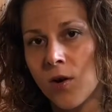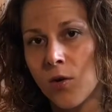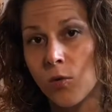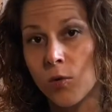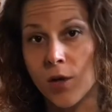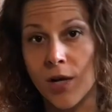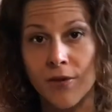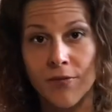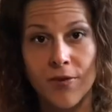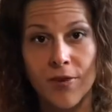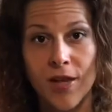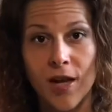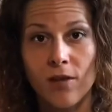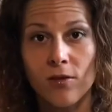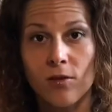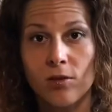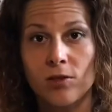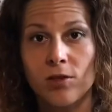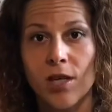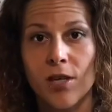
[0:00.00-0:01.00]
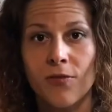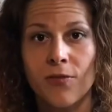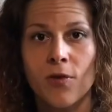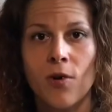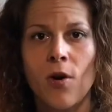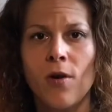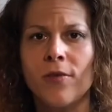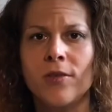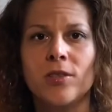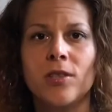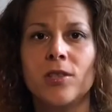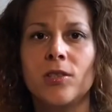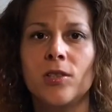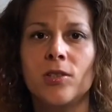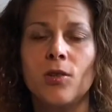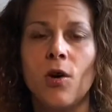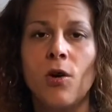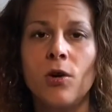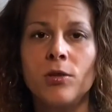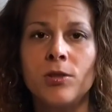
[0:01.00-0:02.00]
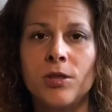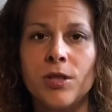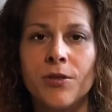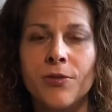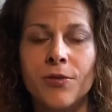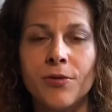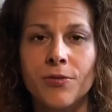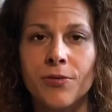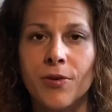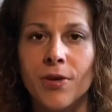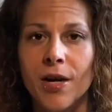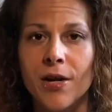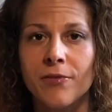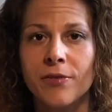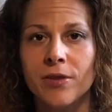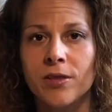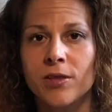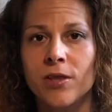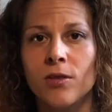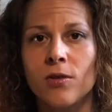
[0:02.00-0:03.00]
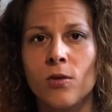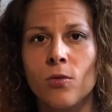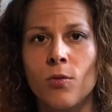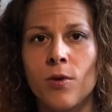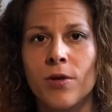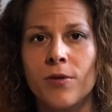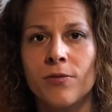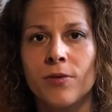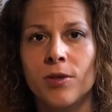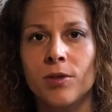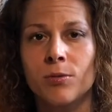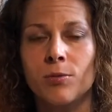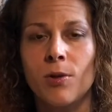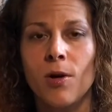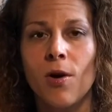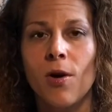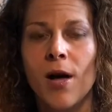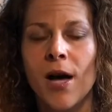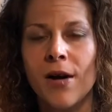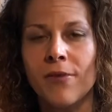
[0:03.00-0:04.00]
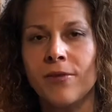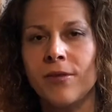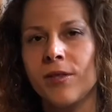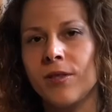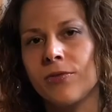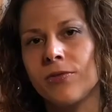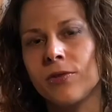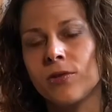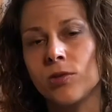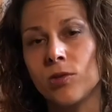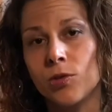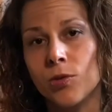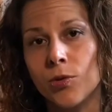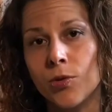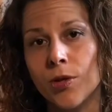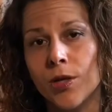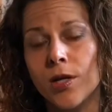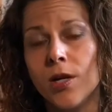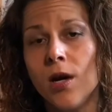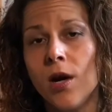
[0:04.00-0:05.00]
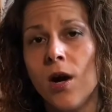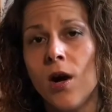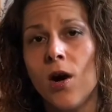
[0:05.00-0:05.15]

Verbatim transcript: whatever that looks like for all of us, because it's all different for every single one of us. We all have a different story.